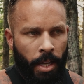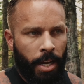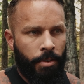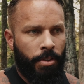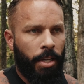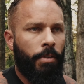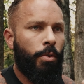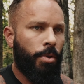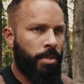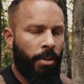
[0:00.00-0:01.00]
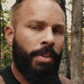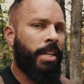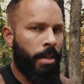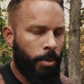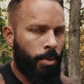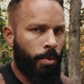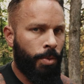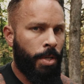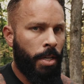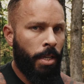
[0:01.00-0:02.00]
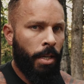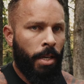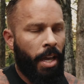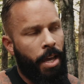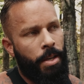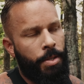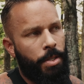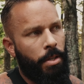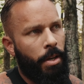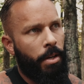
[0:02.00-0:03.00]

And think of all those different chemicals as